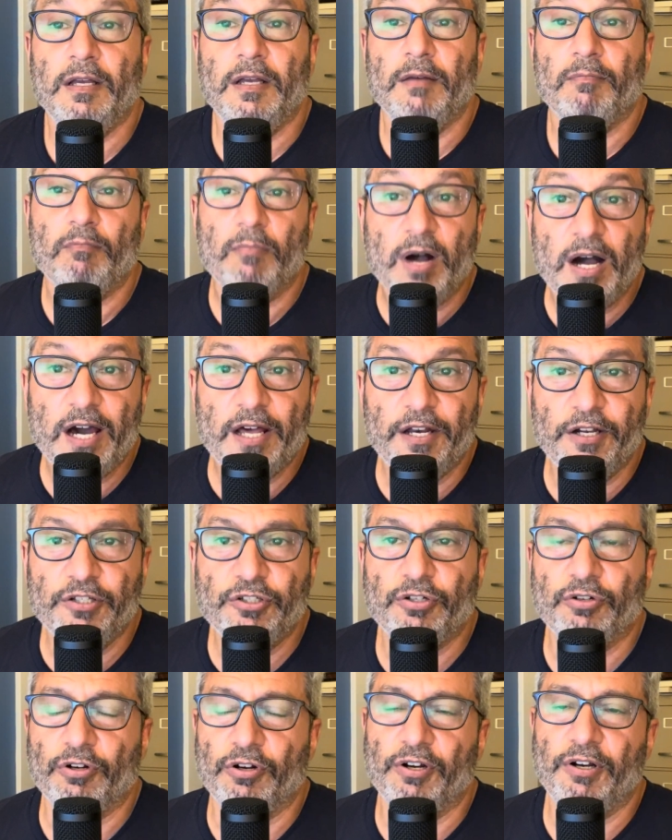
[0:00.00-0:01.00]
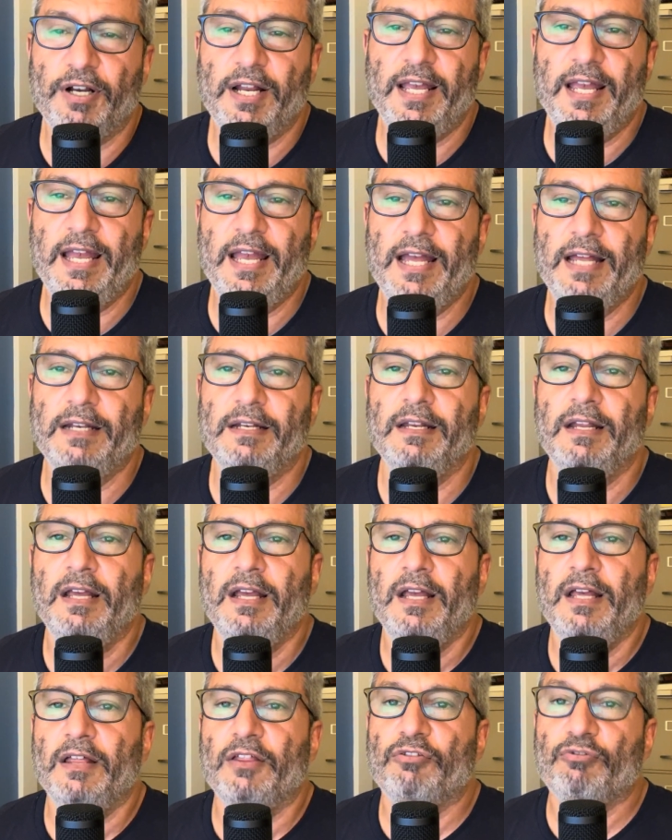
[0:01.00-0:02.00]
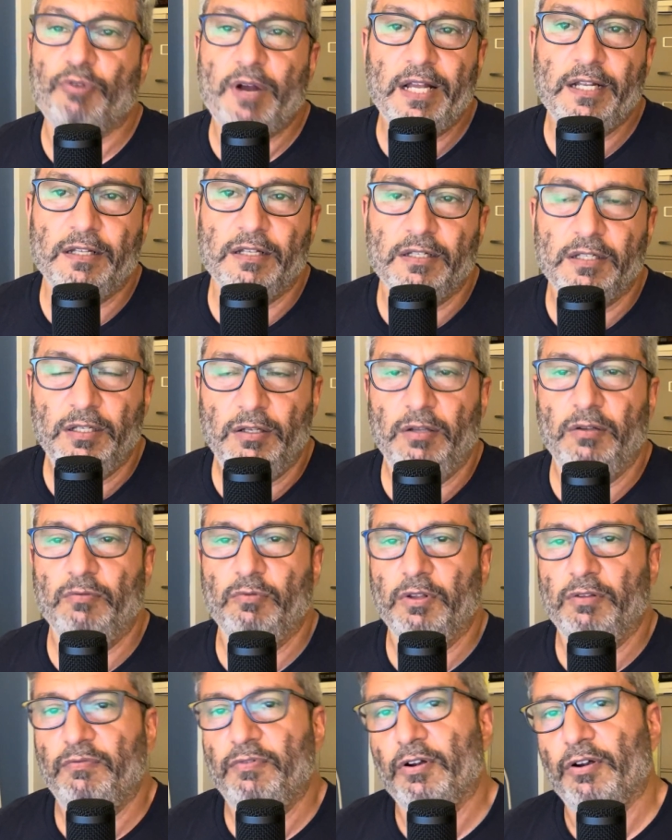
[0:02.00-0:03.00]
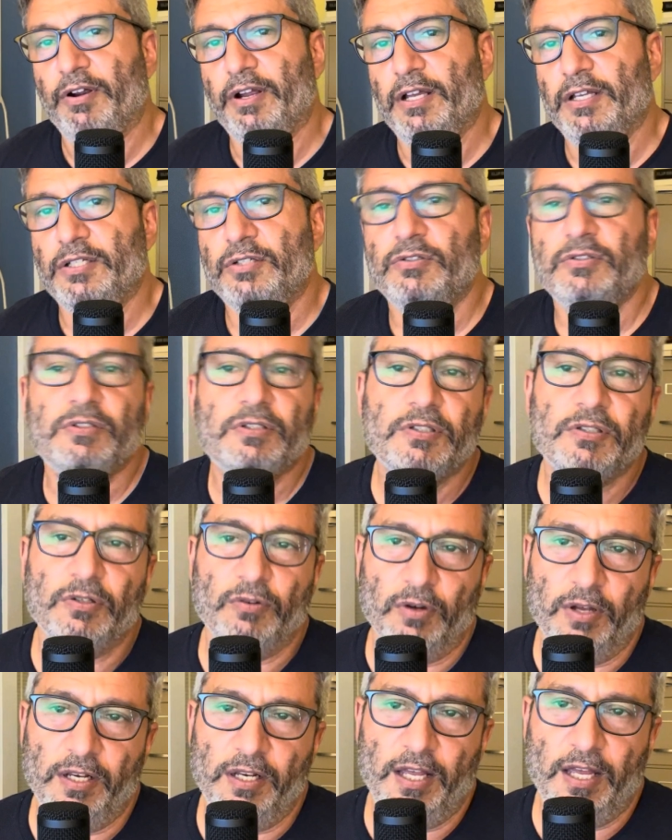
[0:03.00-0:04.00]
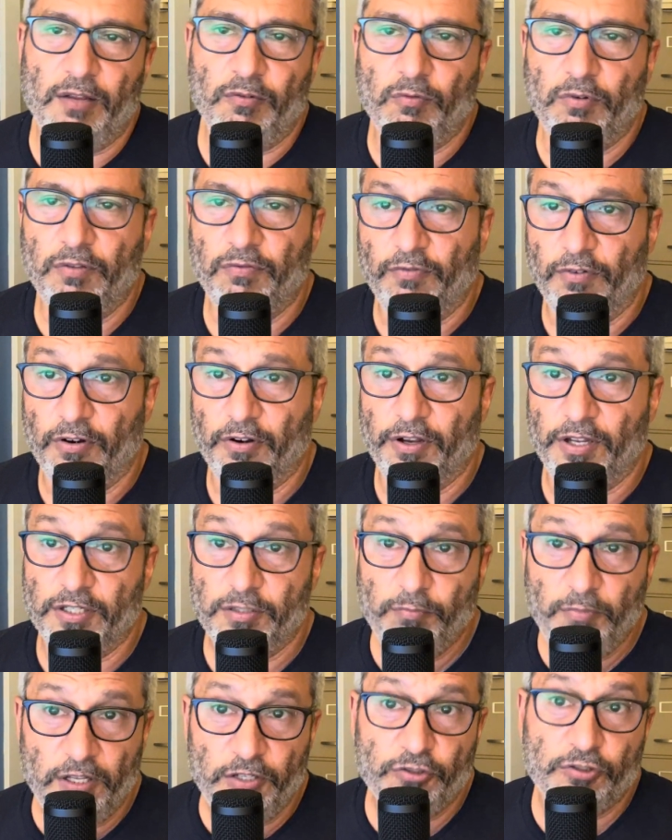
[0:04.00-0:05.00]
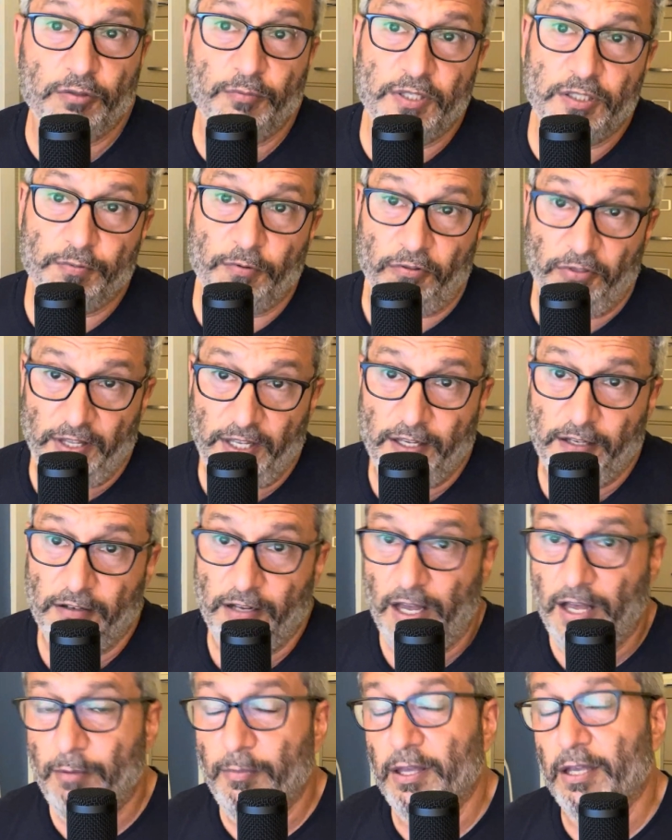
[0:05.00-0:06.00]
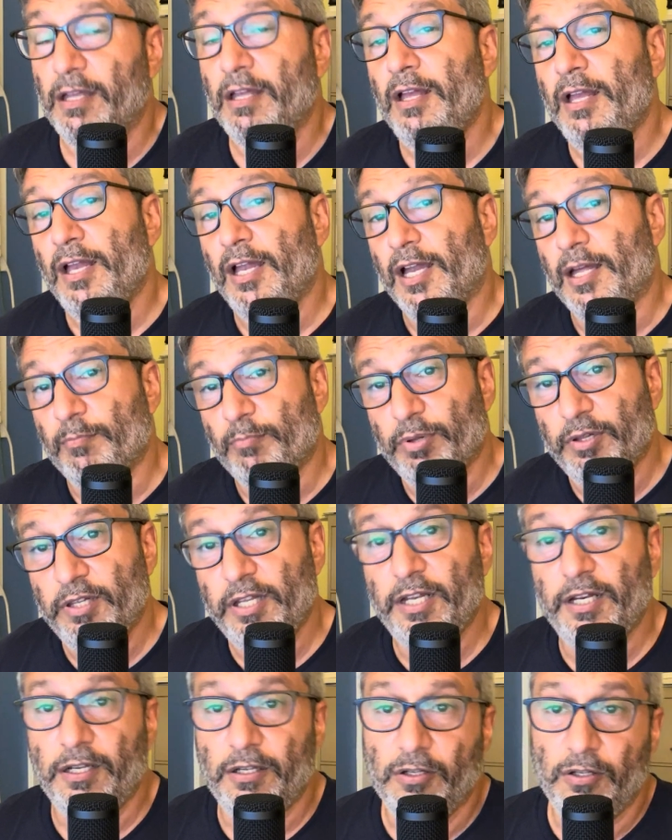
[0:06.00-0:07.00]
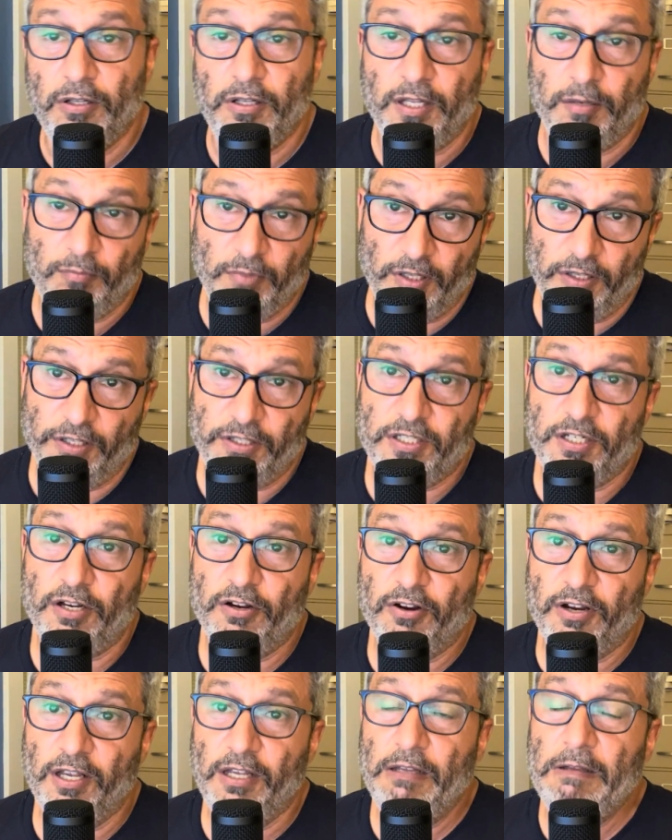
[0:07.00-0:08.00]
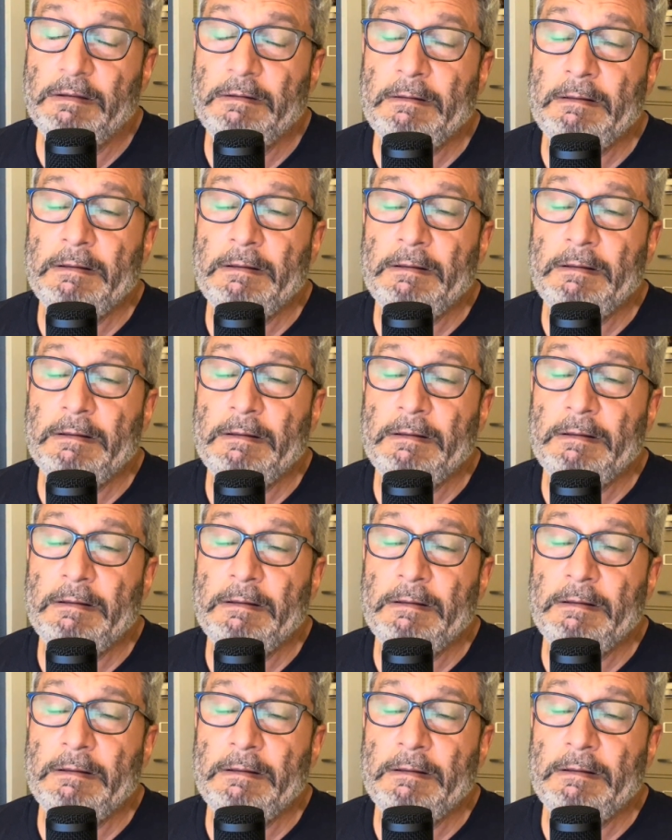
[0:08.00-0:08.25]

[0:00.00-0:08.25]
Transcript: monitored and threatened with various instruments, both economic and political and military,